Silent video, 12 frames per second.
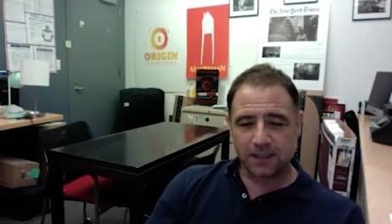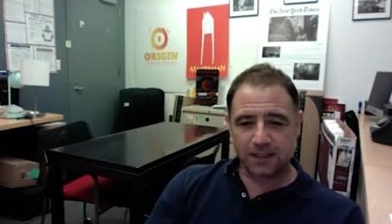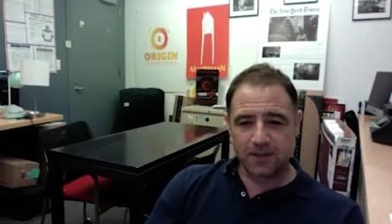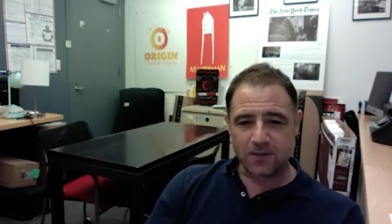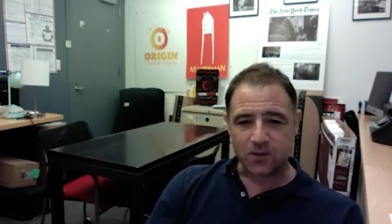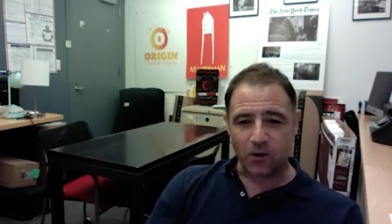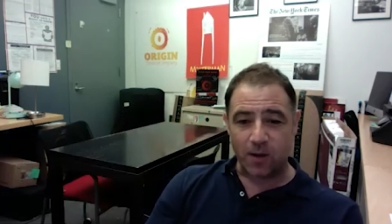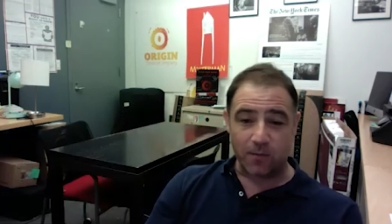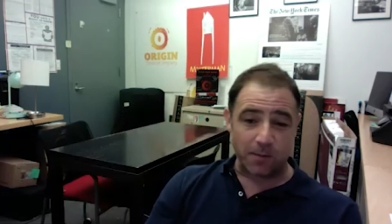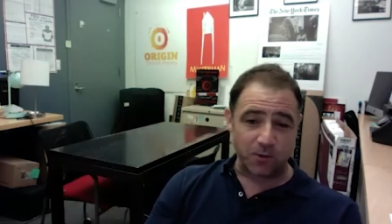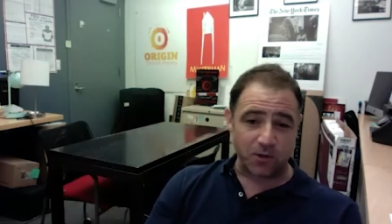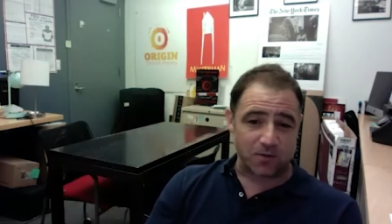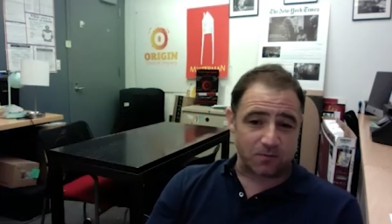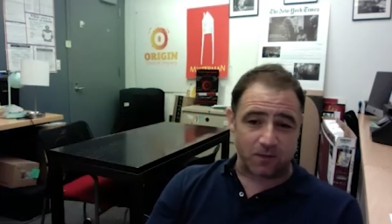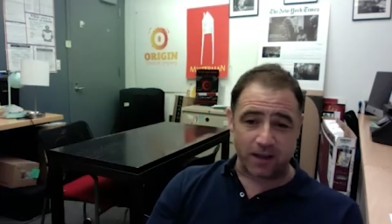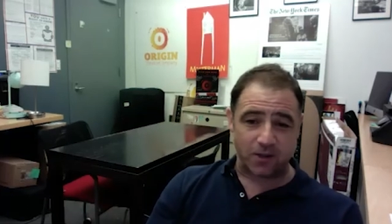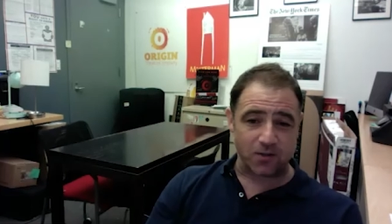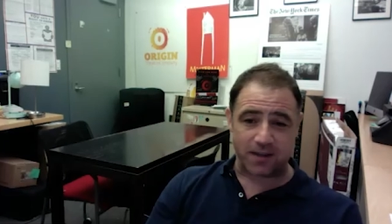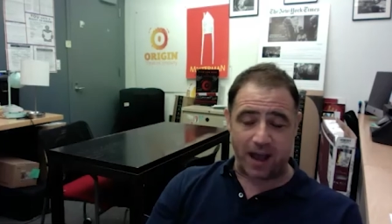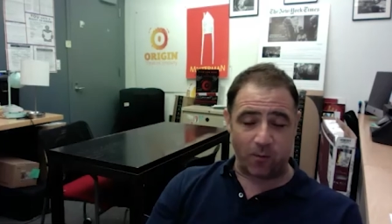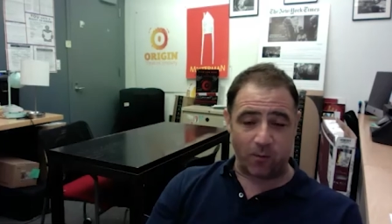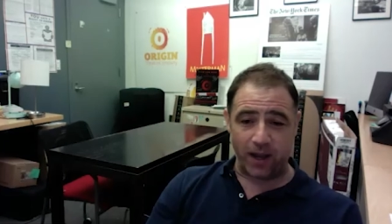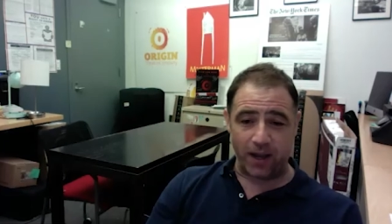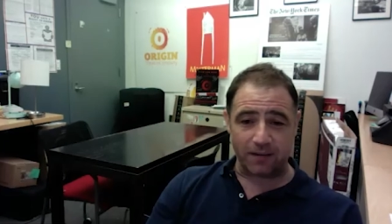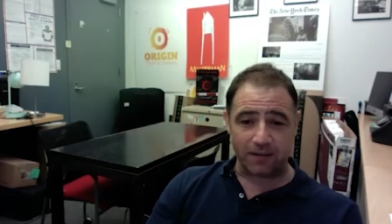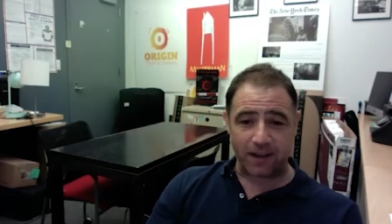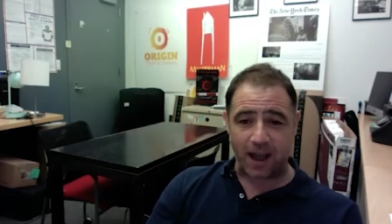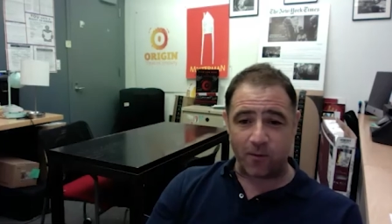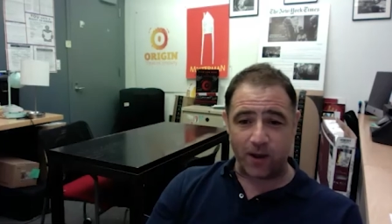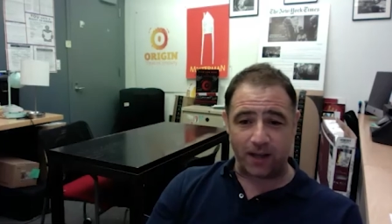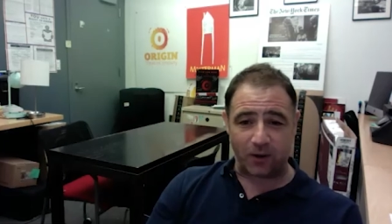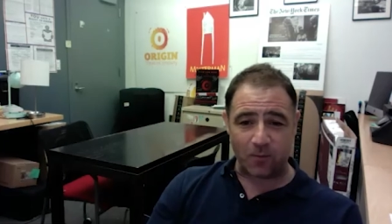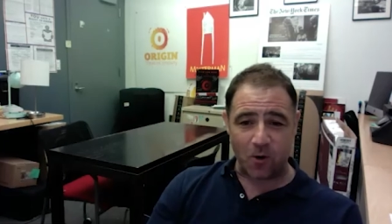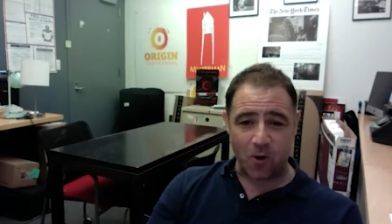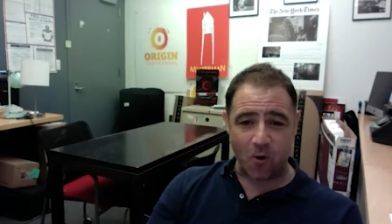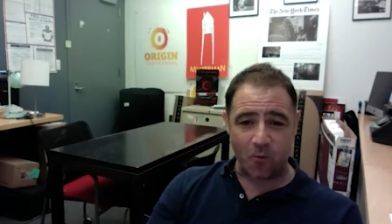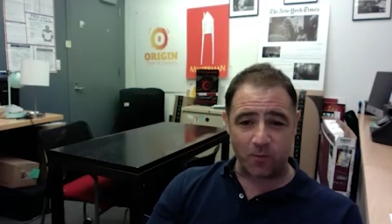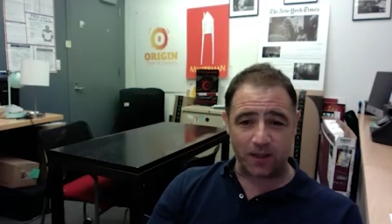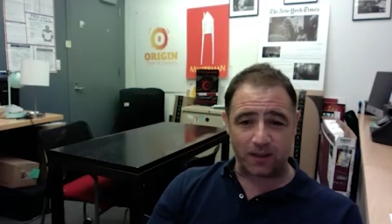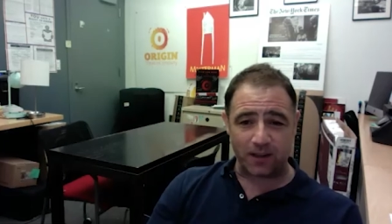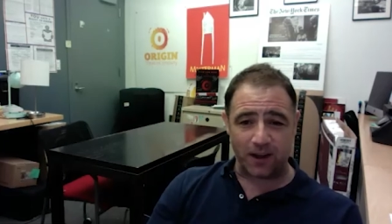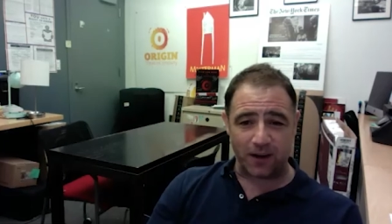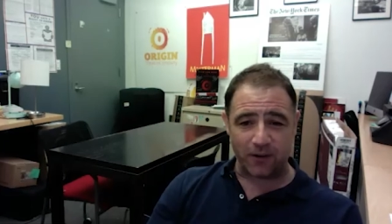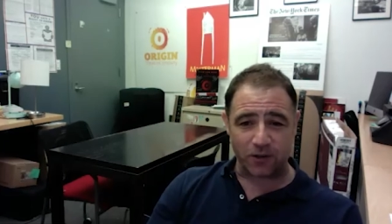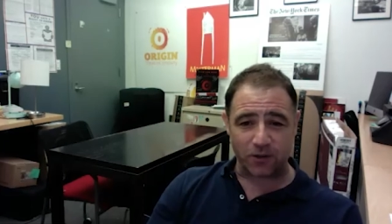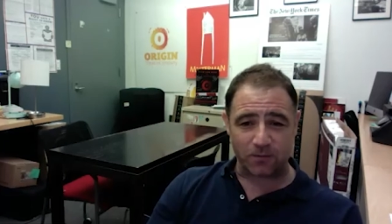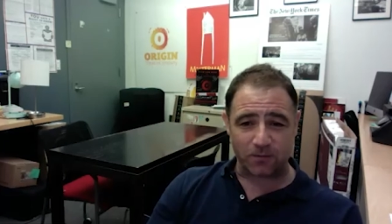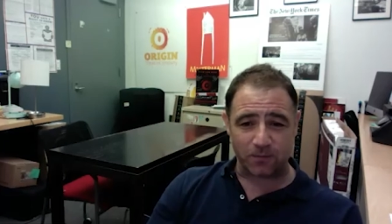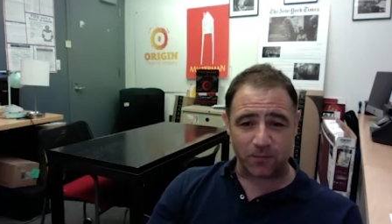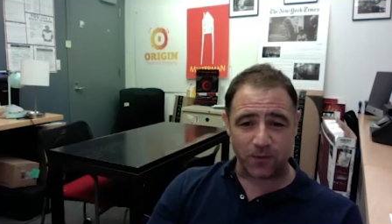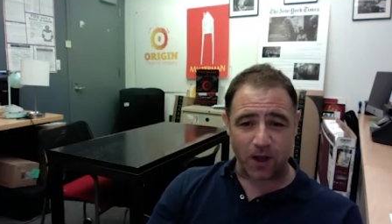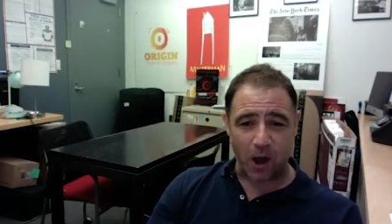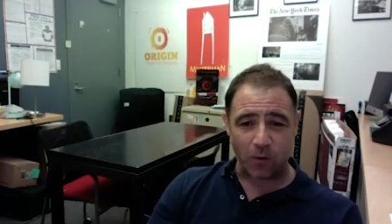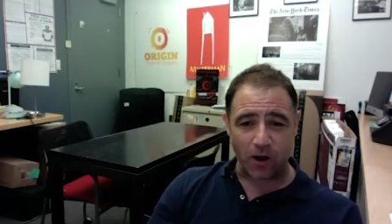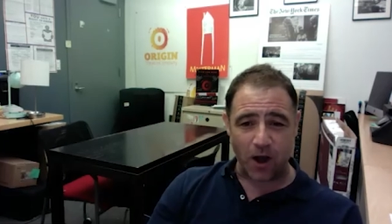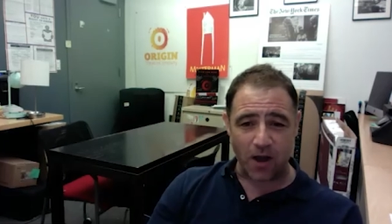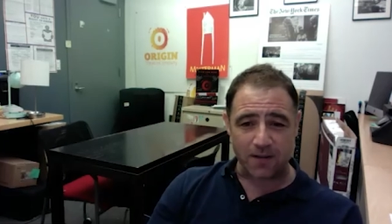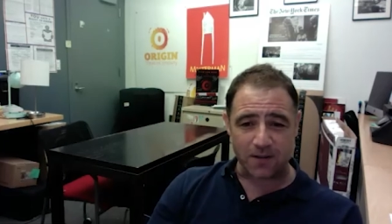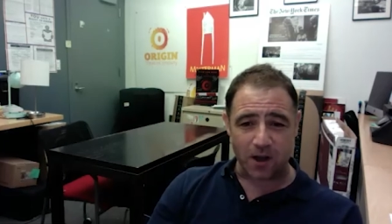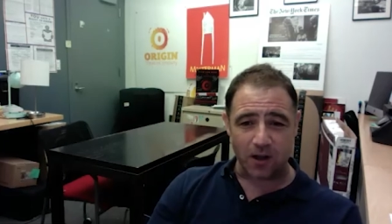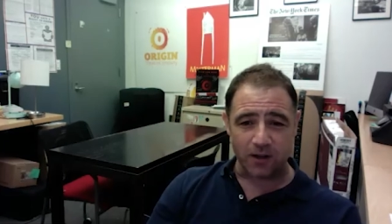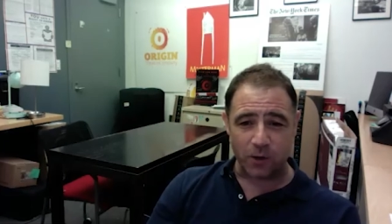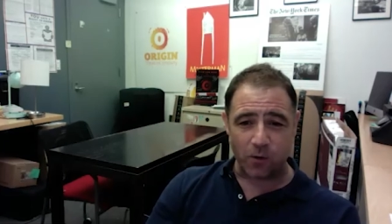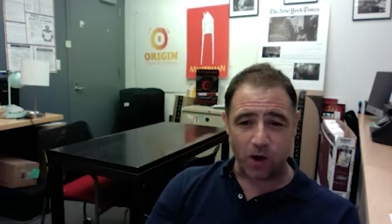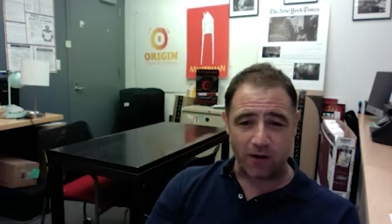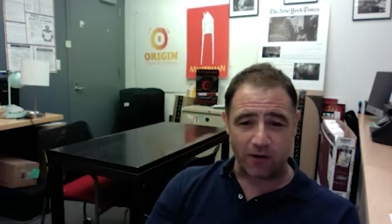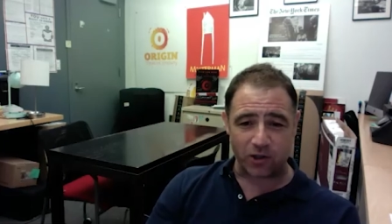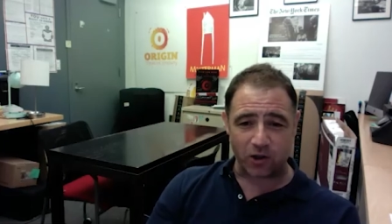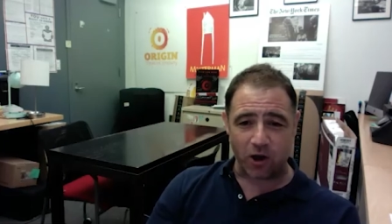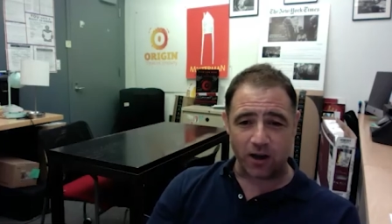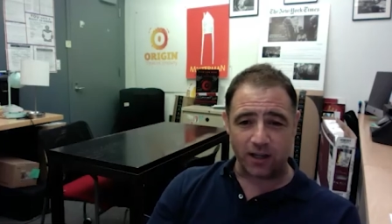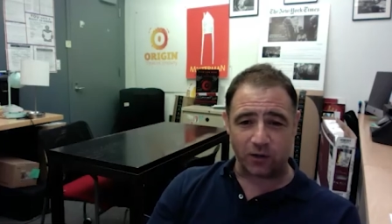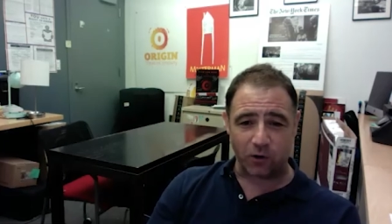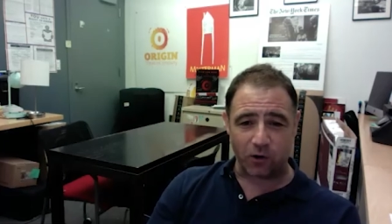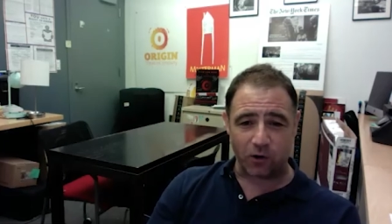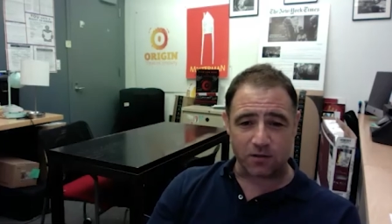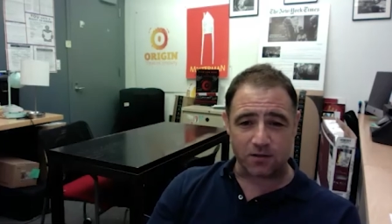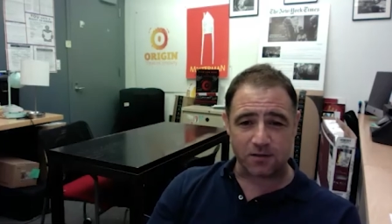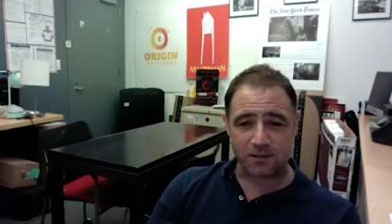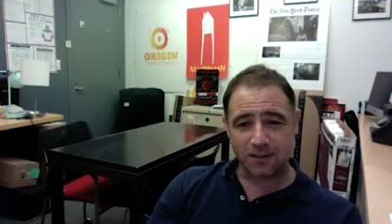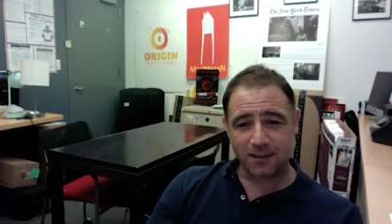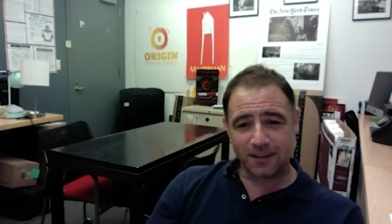So I just can't wait to come home, meet the Irish outlaws, all you Irish oily toads,